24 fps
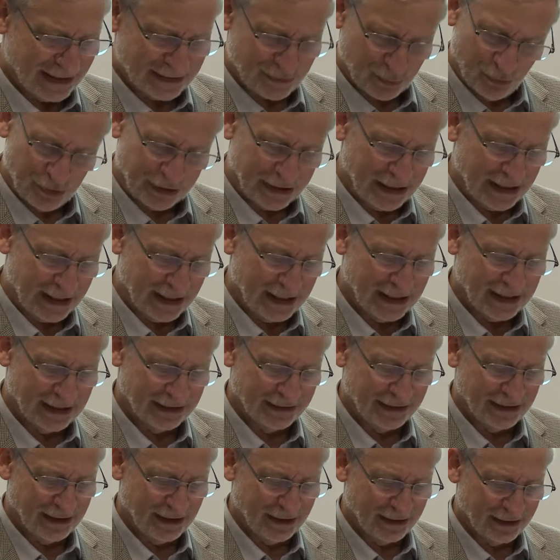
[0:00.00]
working
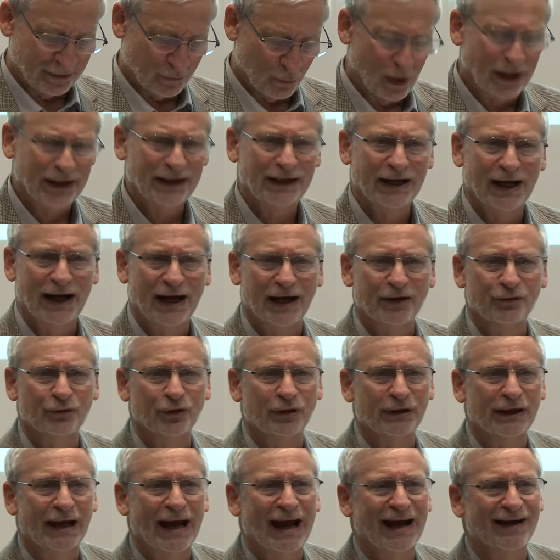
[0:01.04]
hard there. 1 in
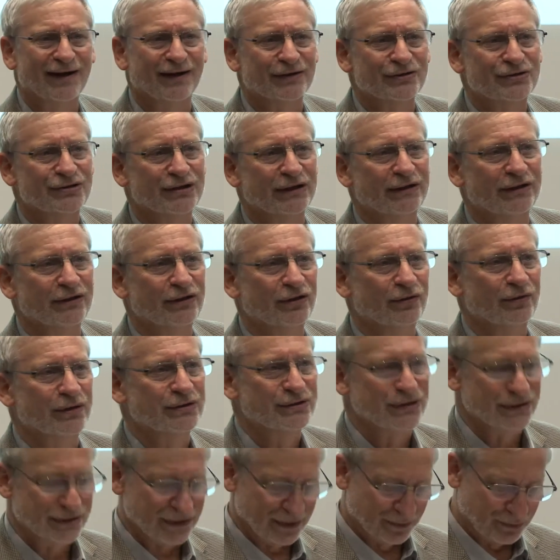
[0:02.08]
100 adults in the
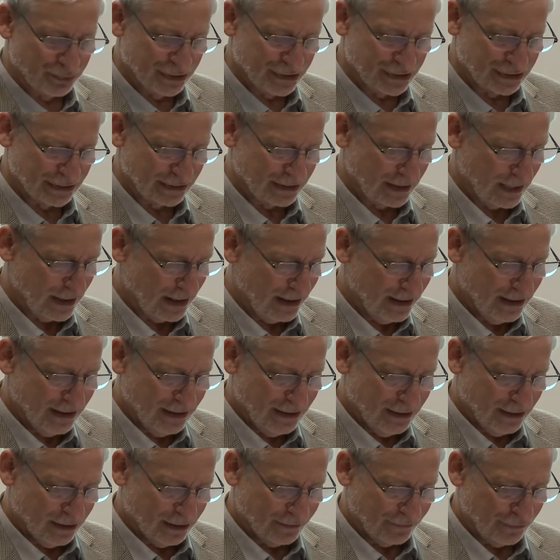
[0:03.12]
US is in prison,
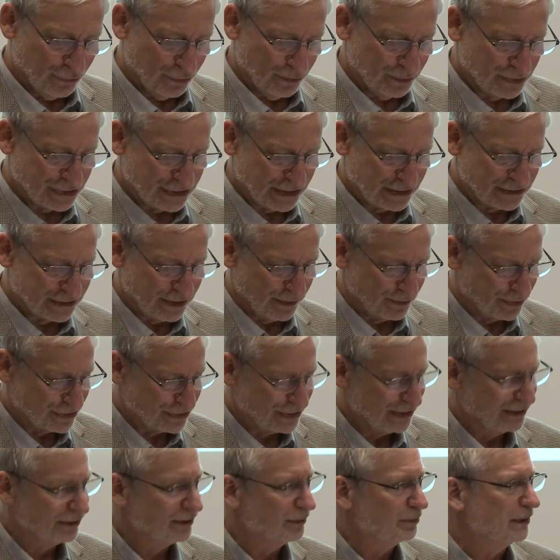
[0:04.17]
of whom
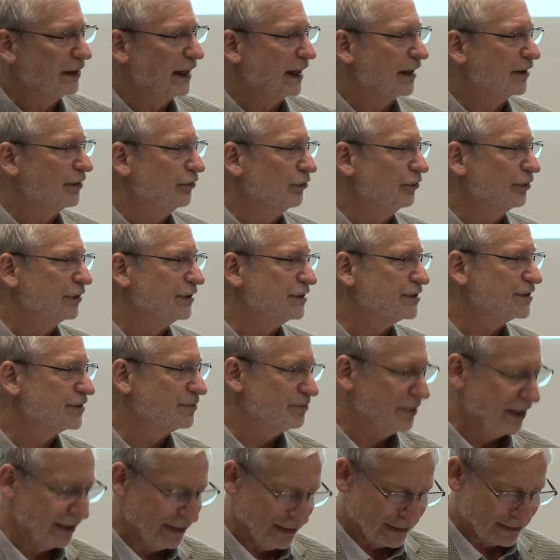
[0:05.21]
60% are black or
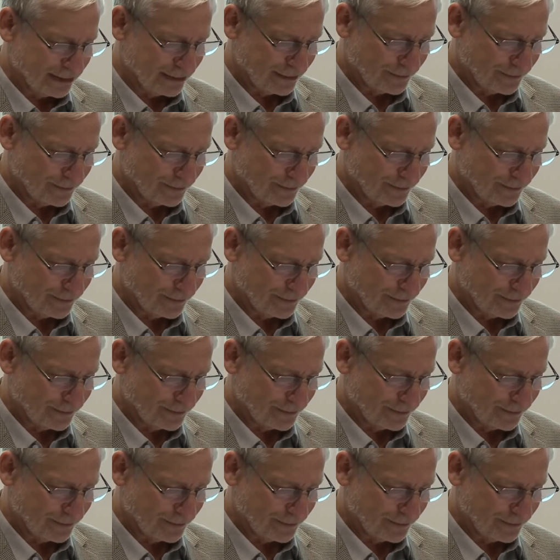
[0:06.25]
Hispanic.